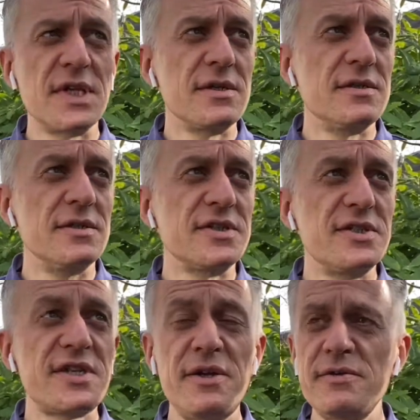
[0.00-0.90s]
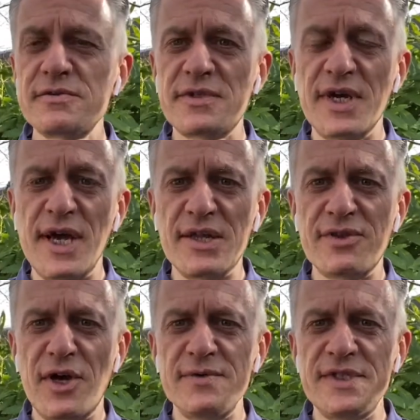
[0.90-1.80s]
The sun's out, so I thought
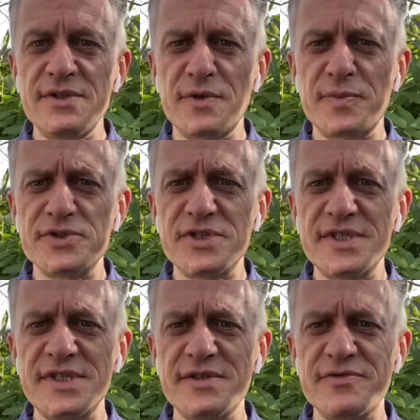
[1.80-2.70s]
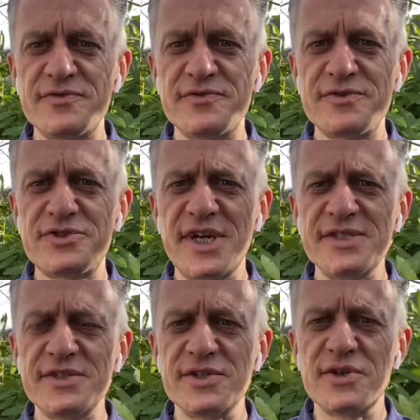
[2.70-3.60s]
I would take the opportunity of trying to
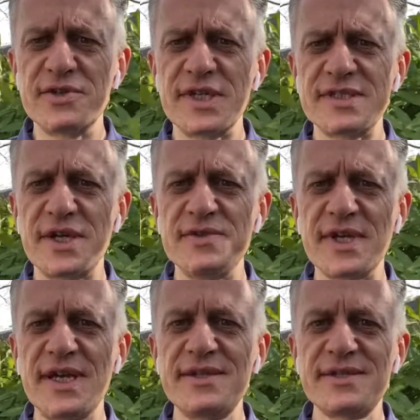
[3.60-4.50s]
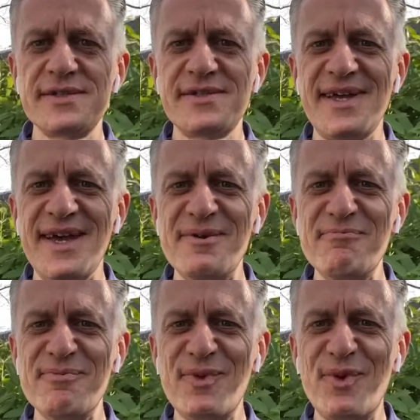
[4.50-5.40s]
record this outside.
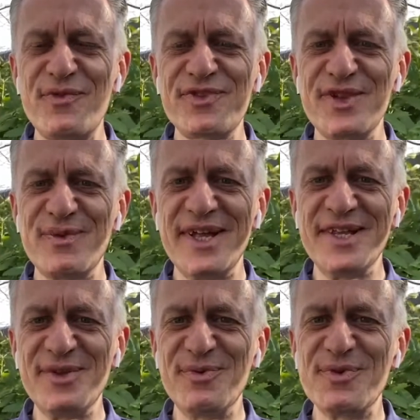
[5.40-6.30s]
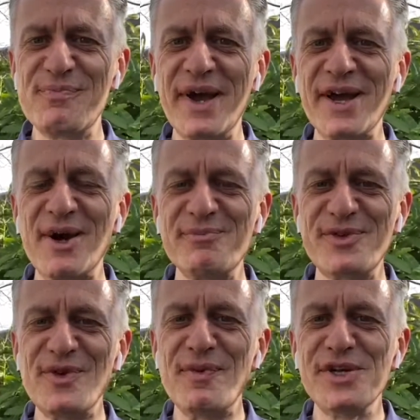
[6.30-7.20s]
Hopefully the wind won't pick up
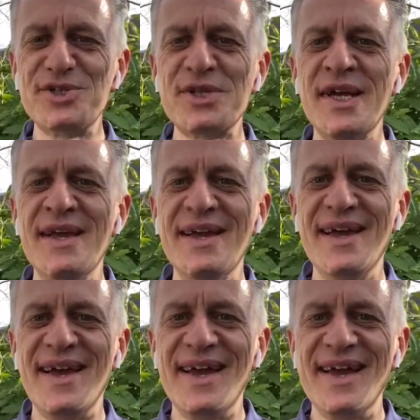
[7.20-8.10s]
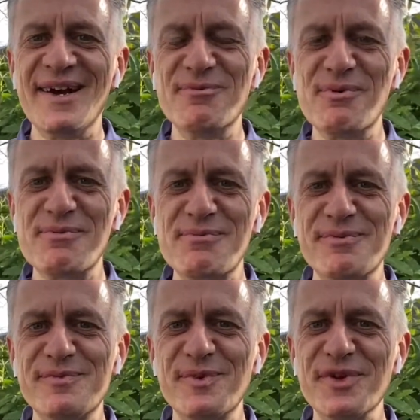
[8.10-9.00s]
too much, and
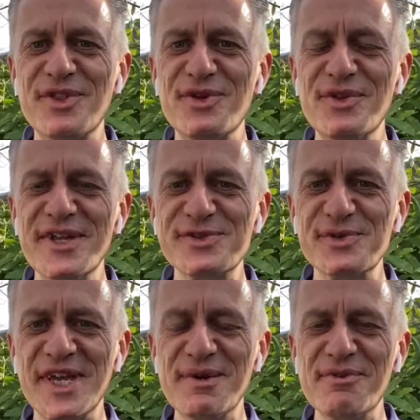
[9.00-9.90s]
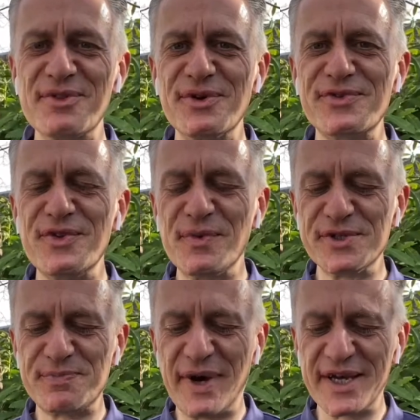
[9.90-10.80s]
we'll get through this okay with not too much
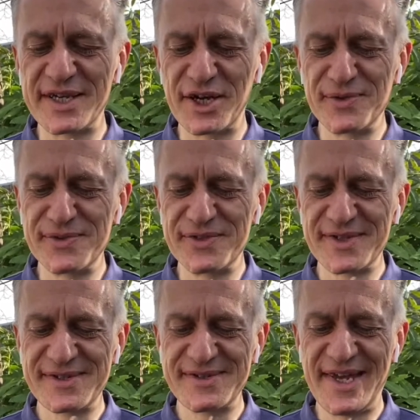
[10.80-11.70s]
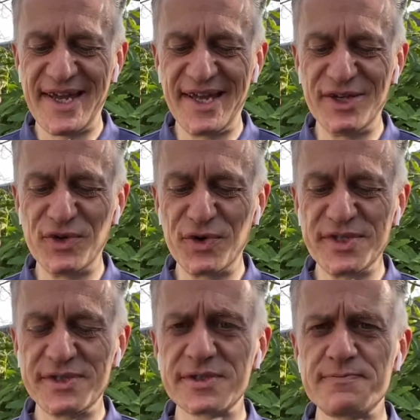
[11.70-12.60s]
background noise.